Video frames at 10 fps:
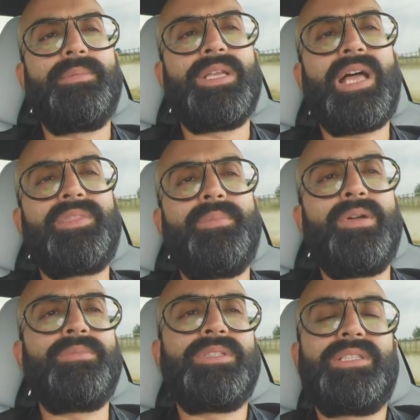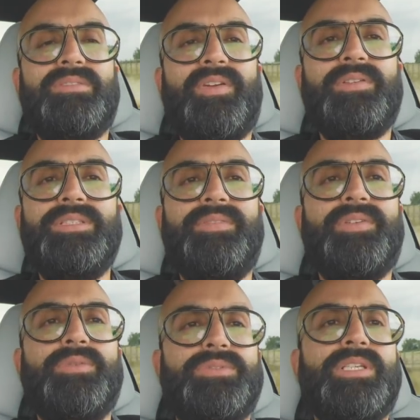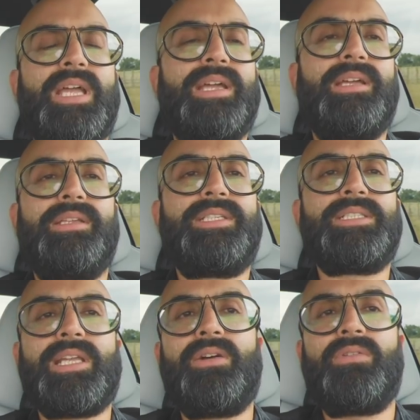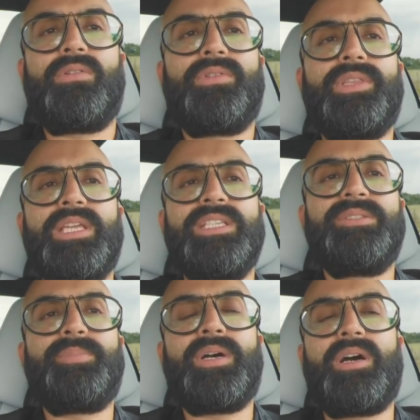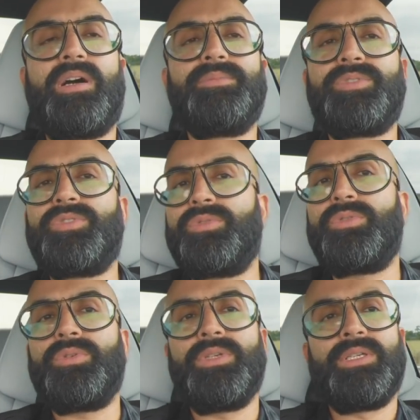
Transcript: I mean, at the moment, it's very difficult to get a discount on these, but I'm sure